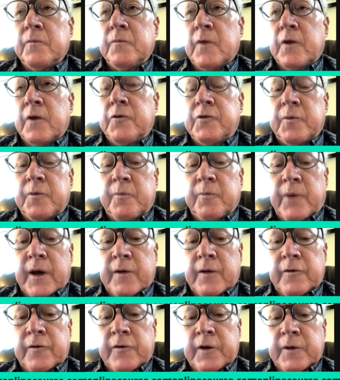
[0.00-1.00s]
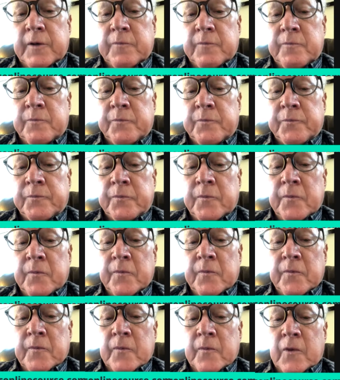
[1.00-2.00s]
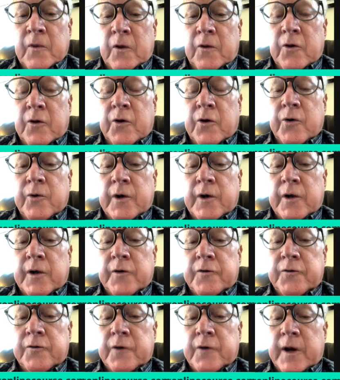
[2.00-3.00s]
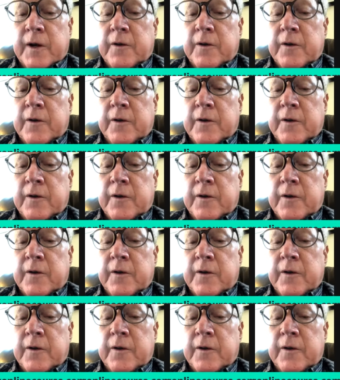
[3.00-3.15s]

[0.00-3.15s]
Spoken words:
chimpanzee, the gorillas, right?